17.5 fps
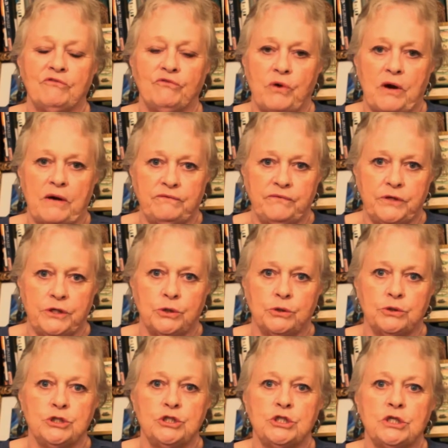
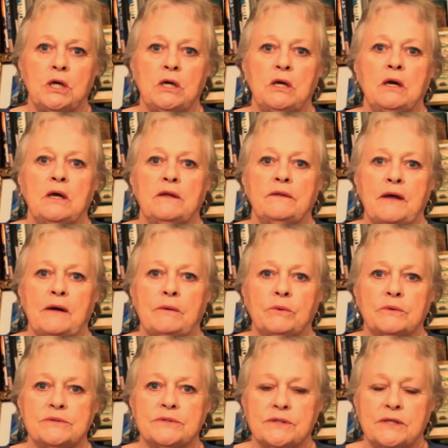refuge that
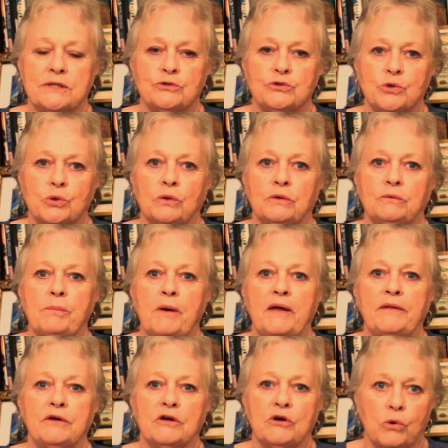was controlled by
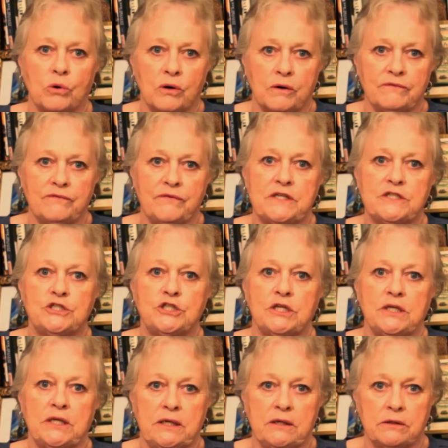the Corps of
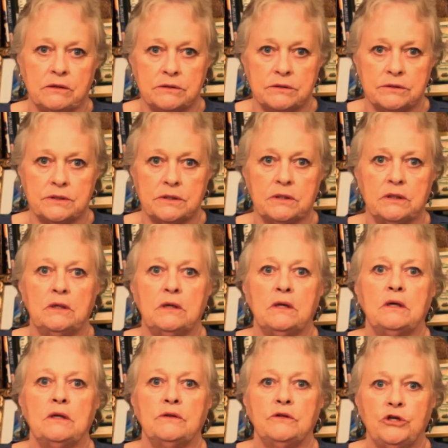Engineers.
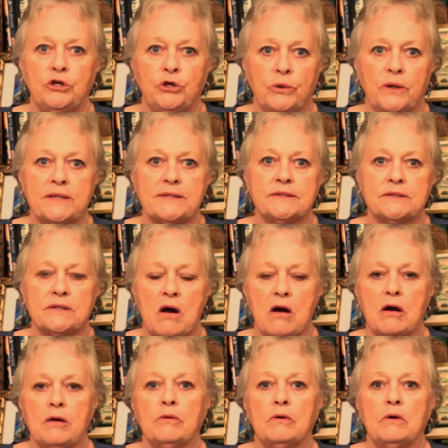U.S.
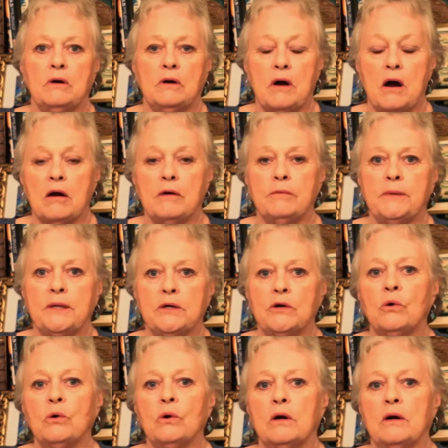Army
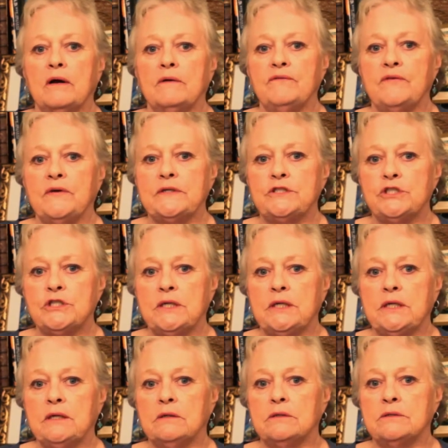Corps of
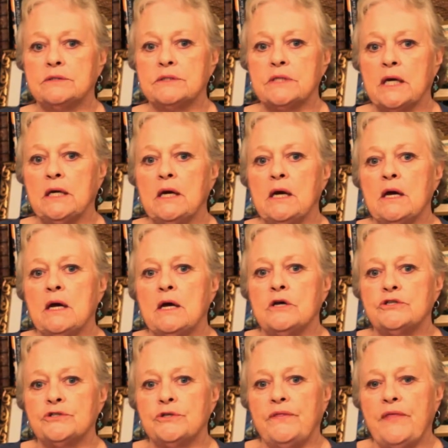Engineers.
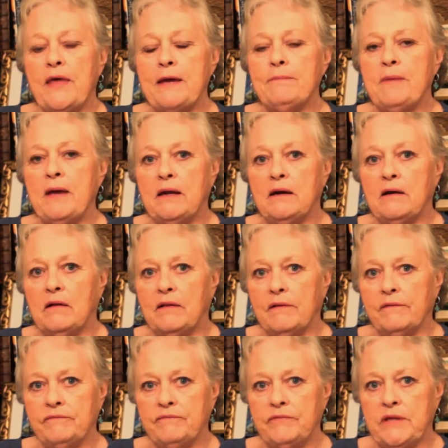So they made all
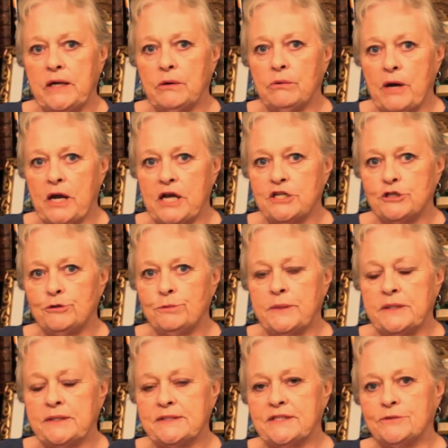of the
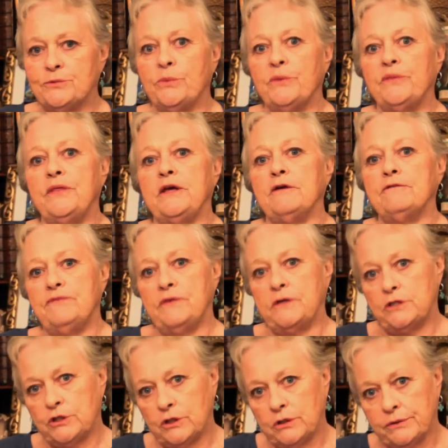arrangements with the
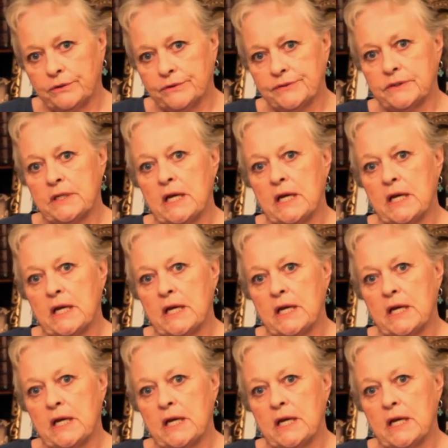officials.